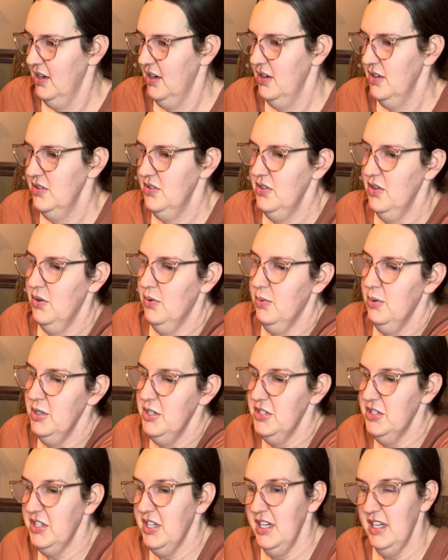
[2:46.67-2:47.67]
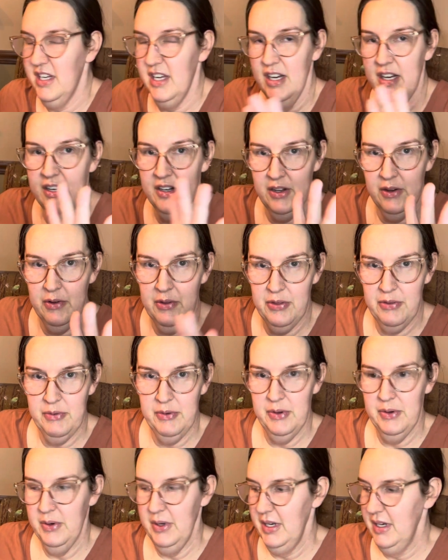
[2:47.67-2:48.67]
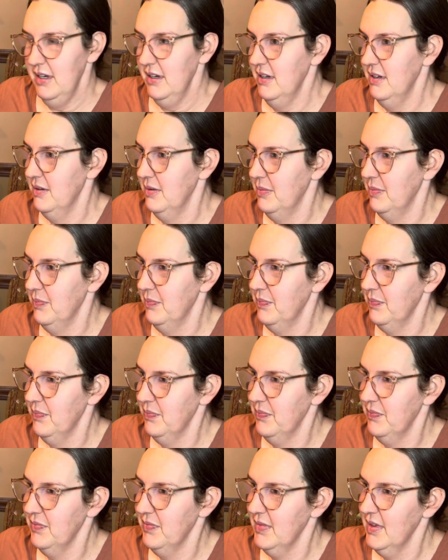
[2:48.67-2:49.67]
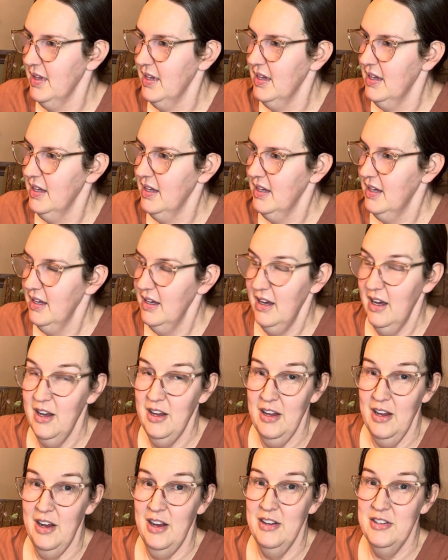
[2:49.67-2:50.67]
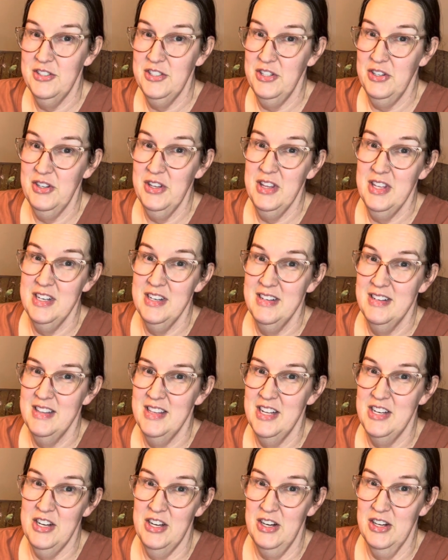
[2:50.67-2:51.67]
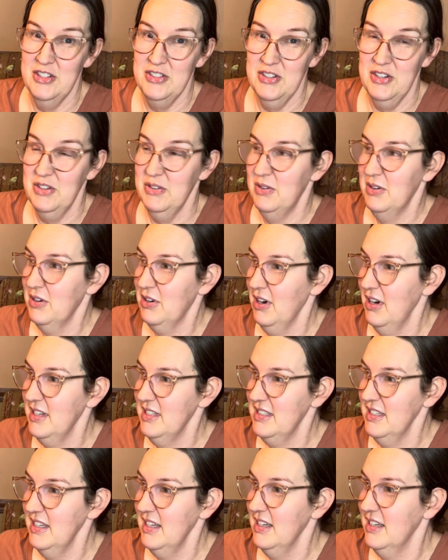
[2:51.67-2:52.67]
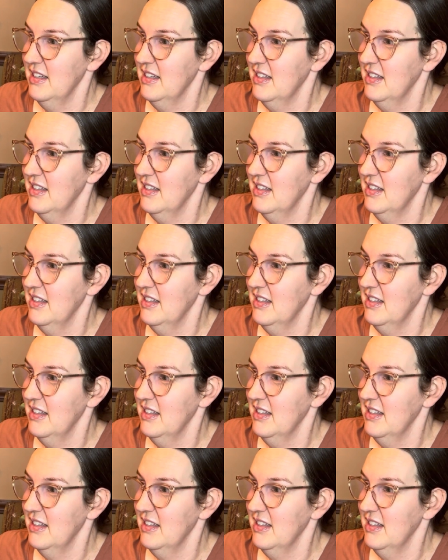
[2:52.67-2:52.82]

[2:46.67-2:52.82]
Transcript: So we're just gonna kind of go through and I'll show you that the dogs are going crazy.